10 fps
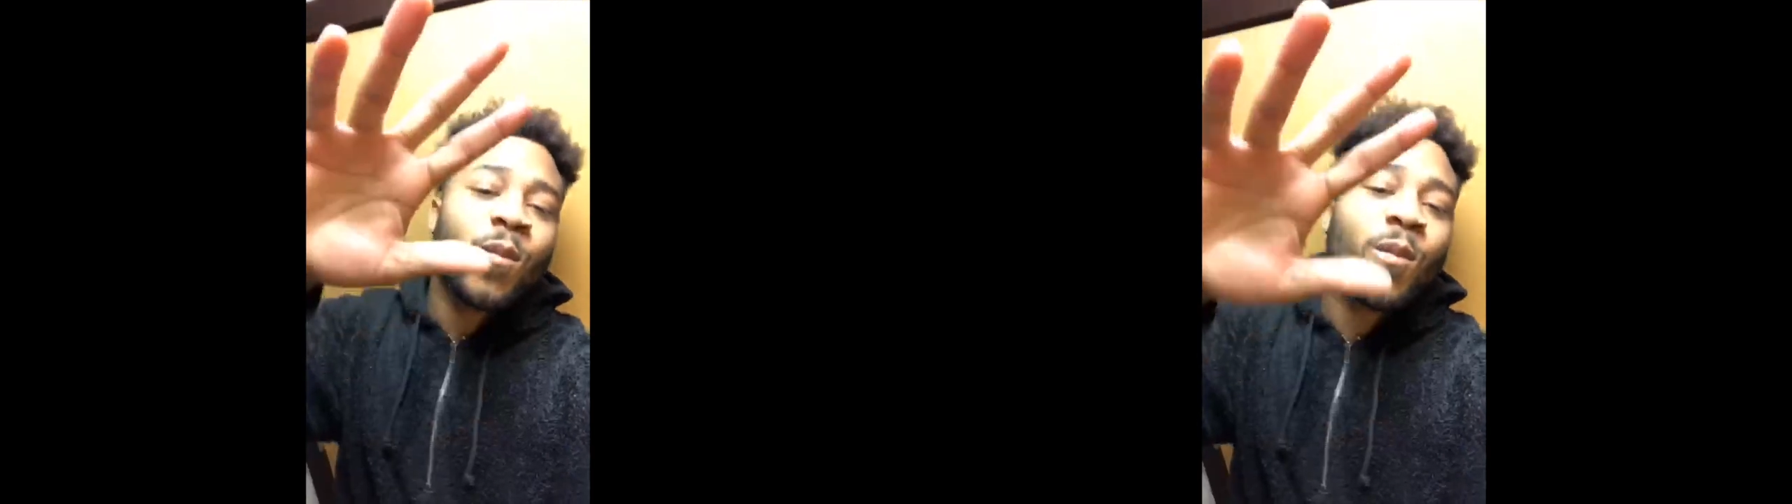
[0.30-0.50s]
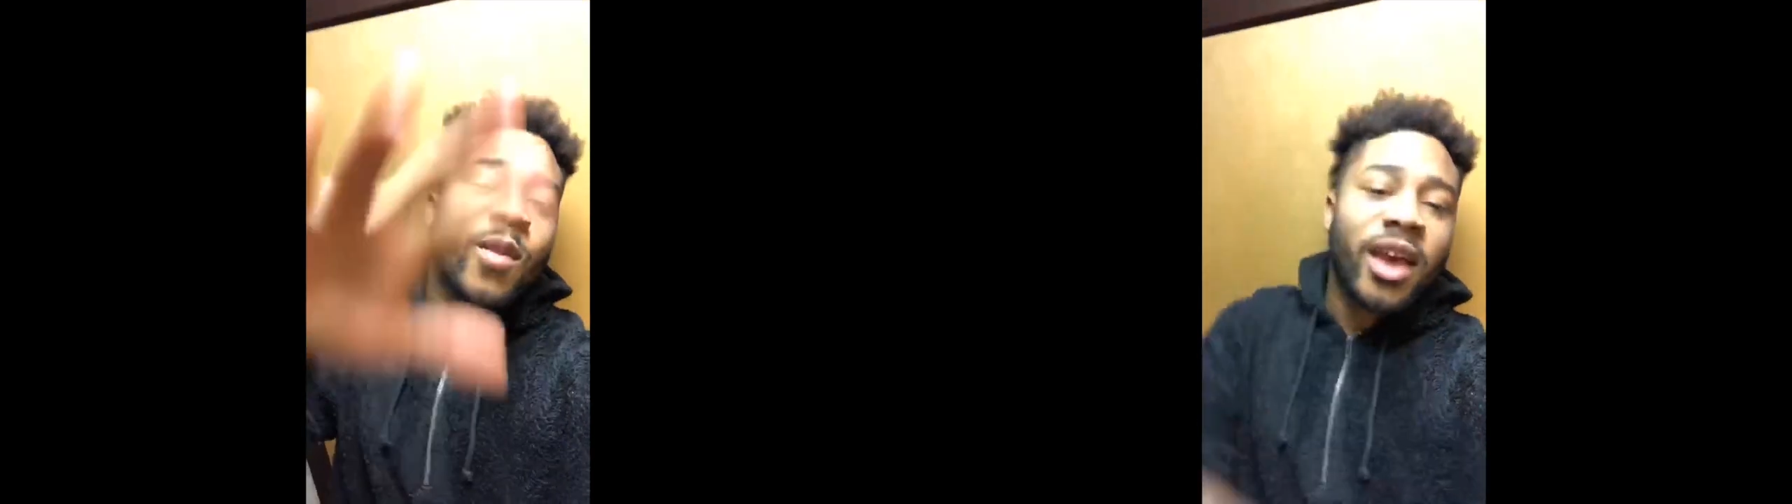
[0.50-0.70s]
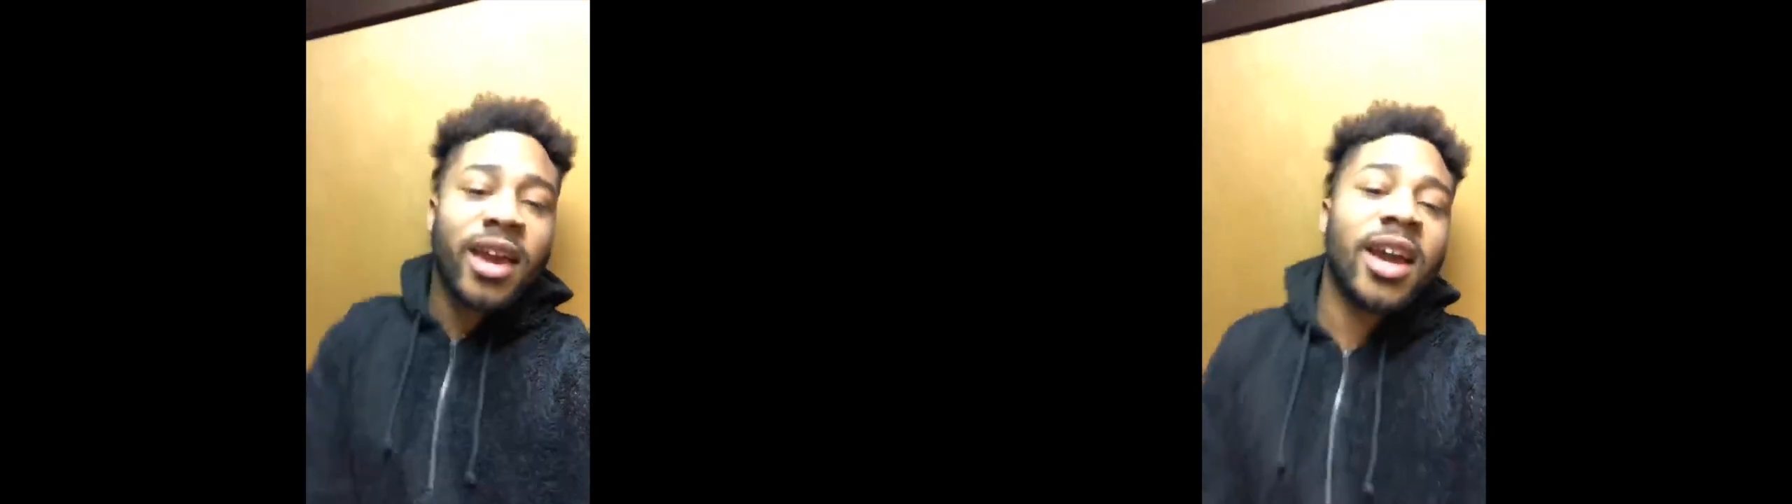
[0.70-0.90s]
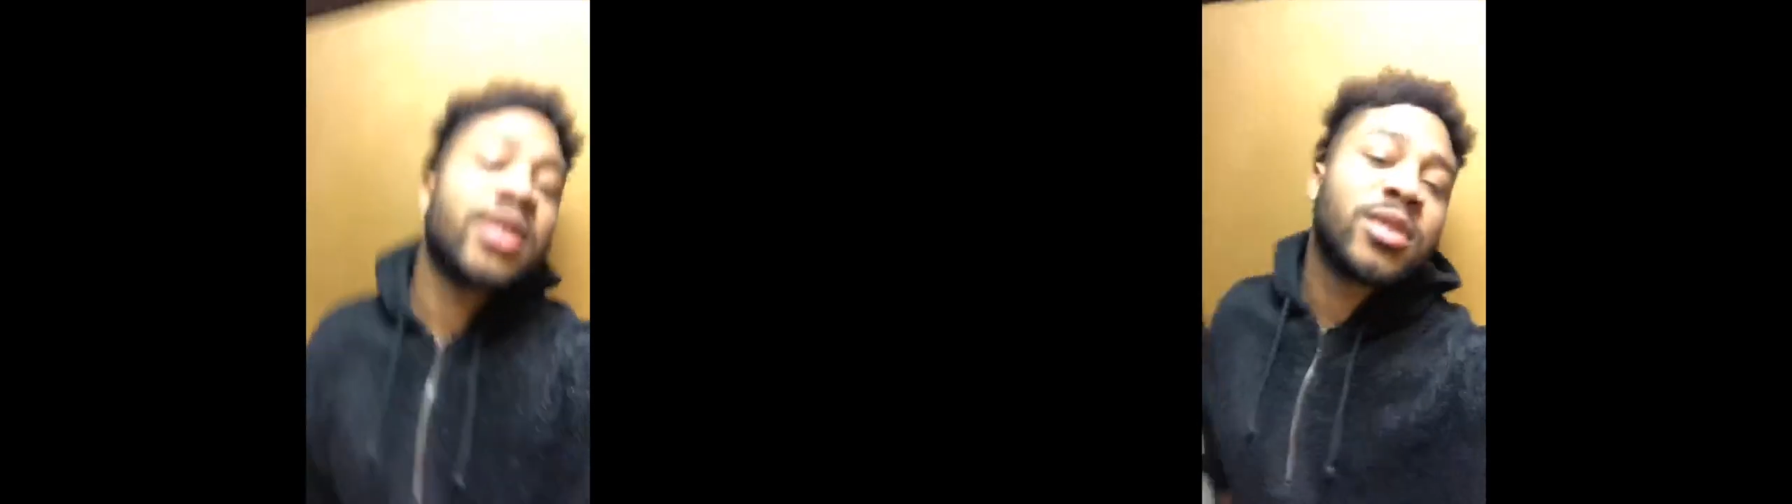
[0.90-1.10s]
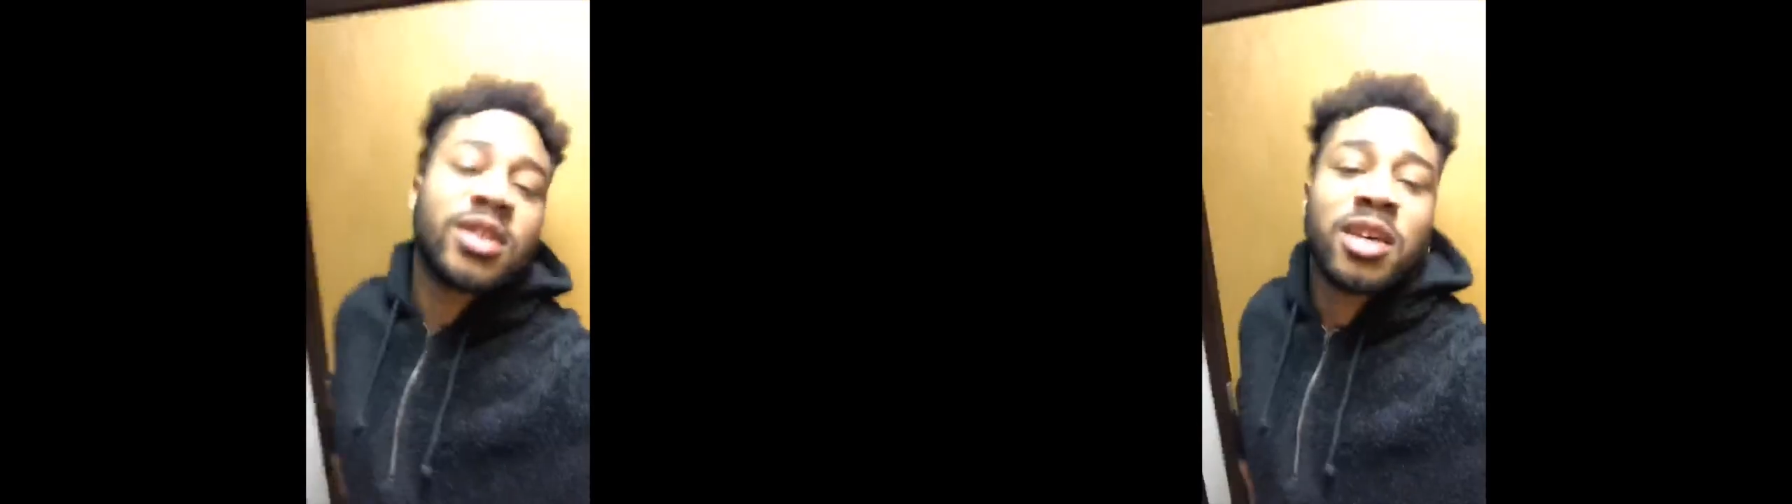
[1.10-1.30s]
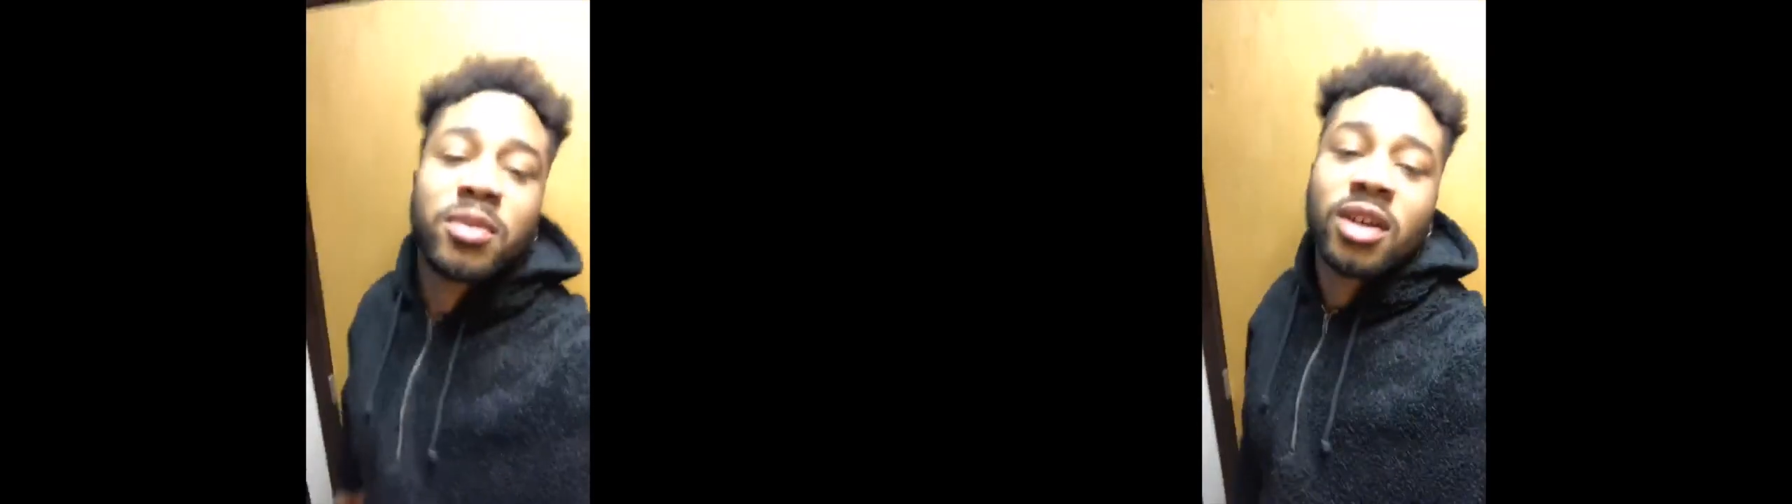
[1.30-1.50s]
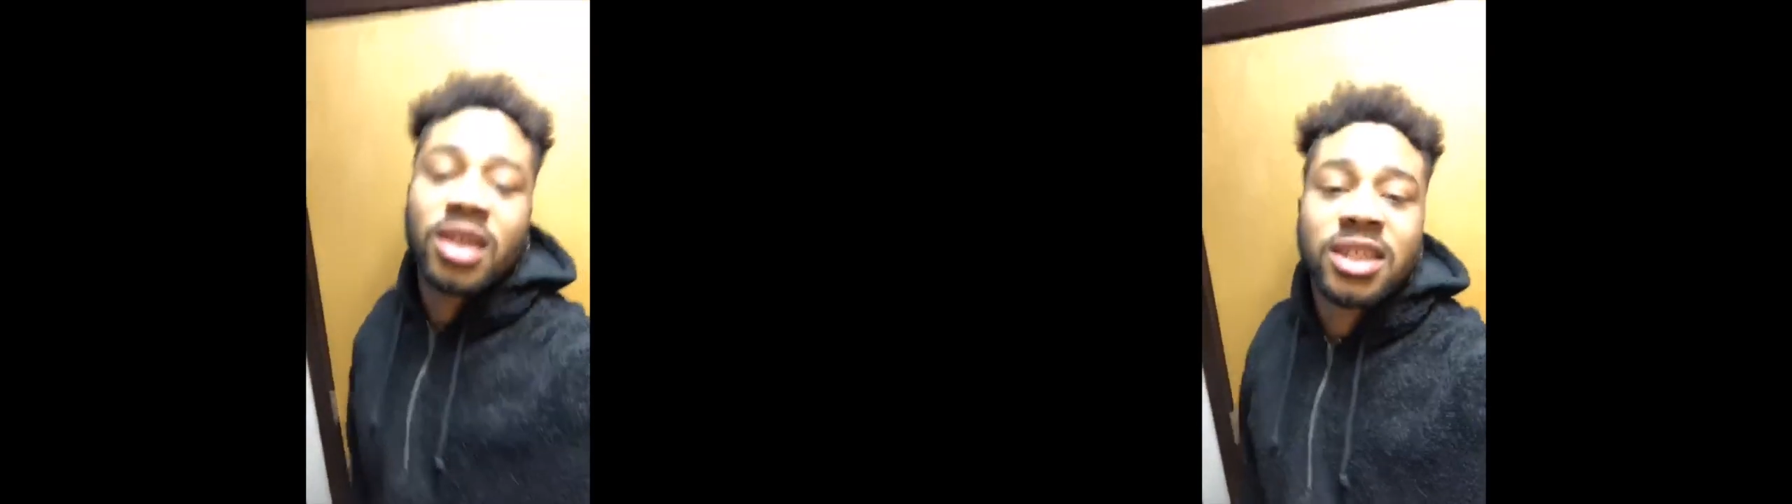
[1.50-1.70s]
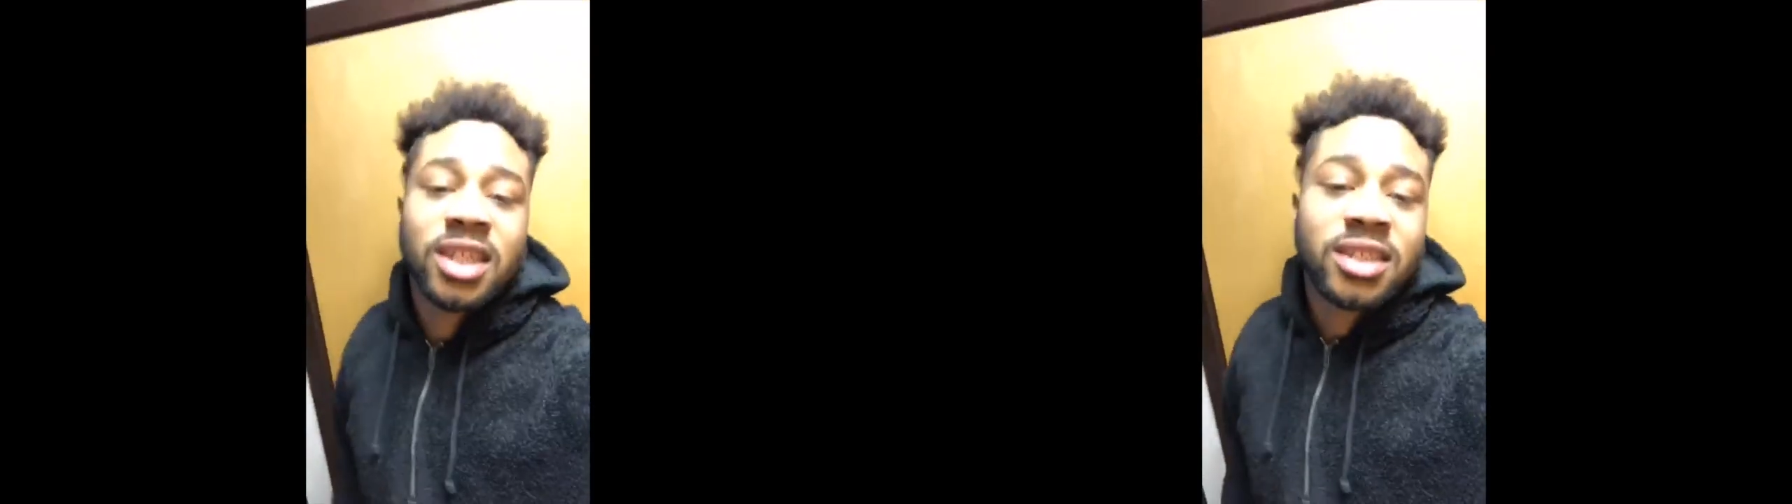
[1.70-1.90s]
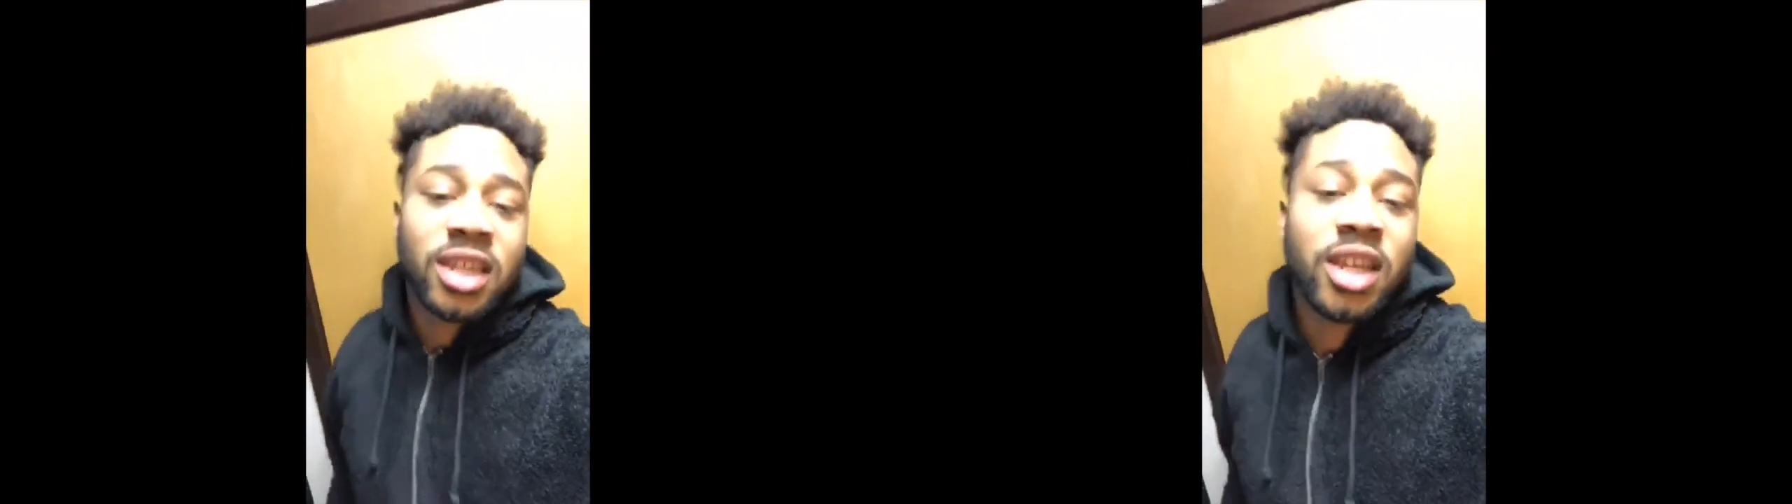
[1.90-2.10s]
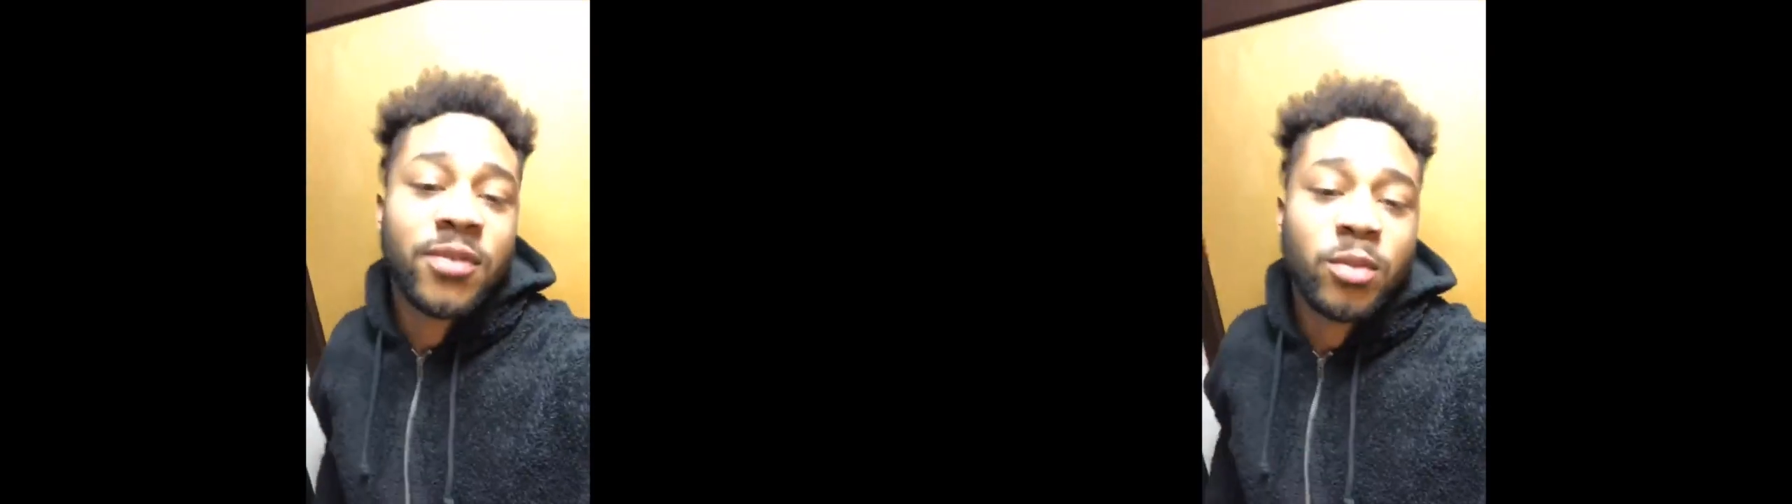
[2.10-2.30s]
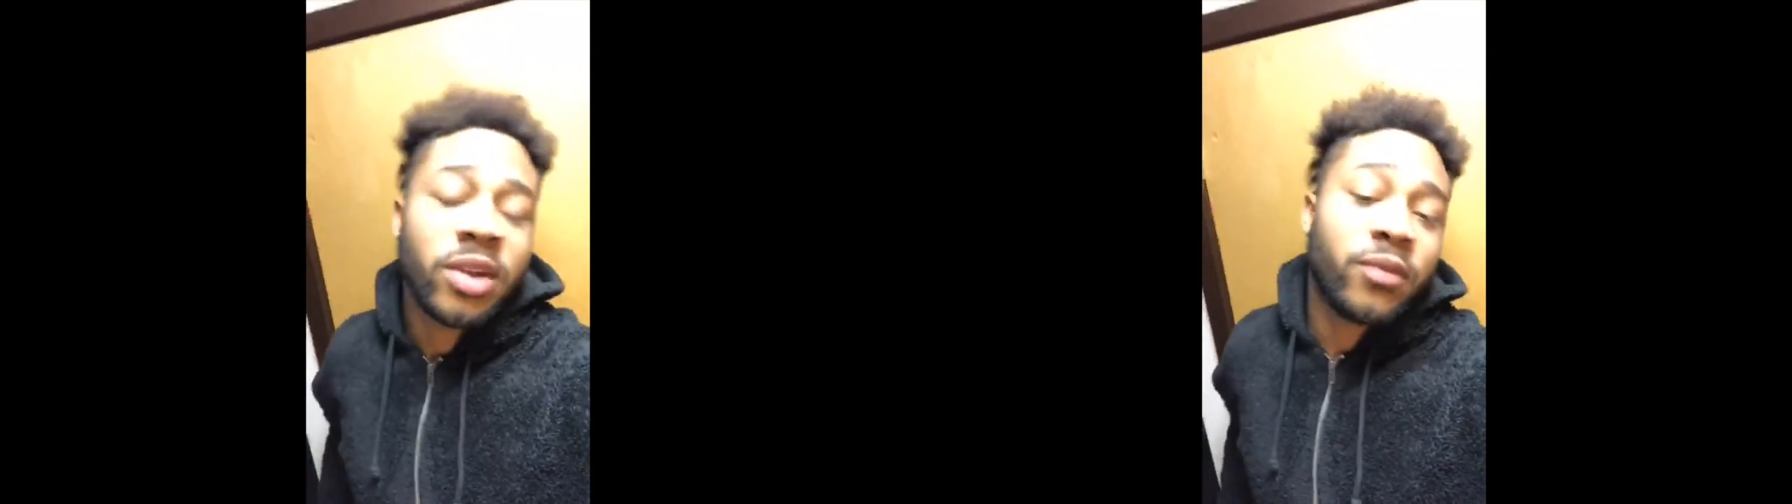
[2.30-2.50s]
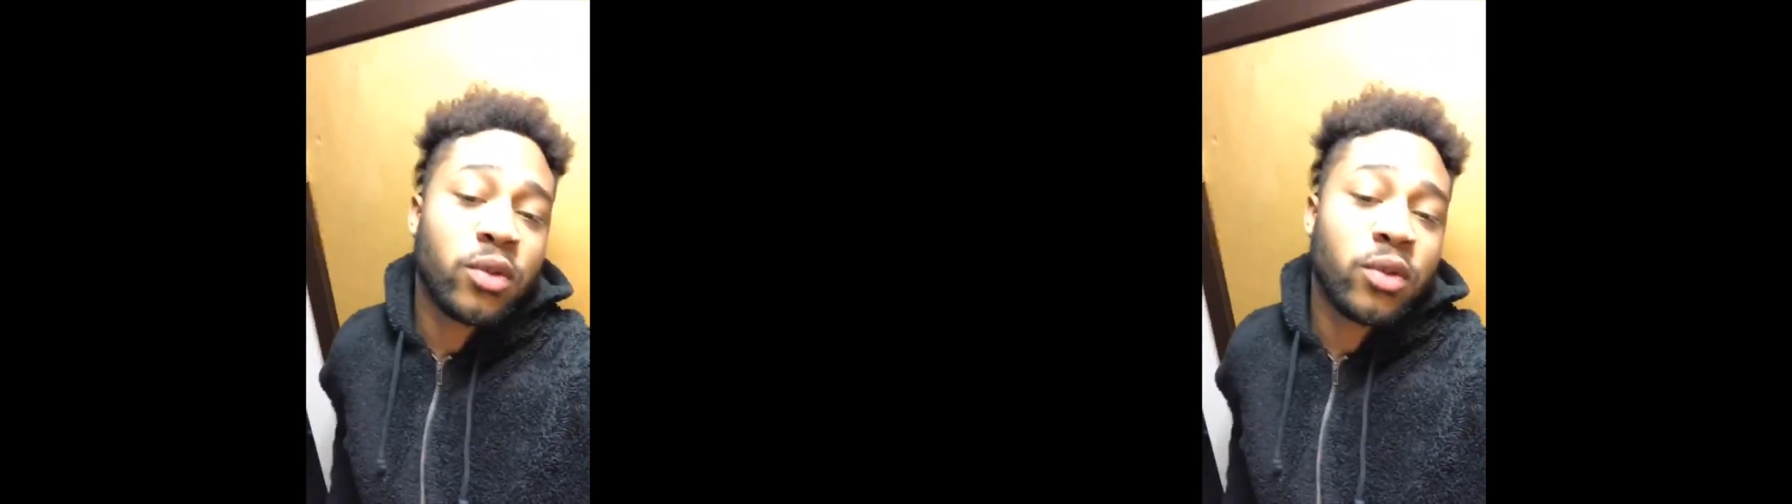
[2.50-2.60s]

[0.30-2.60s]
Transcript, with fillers: Hey guys, what's up? Uh, DJ Taylor here from Wake Forest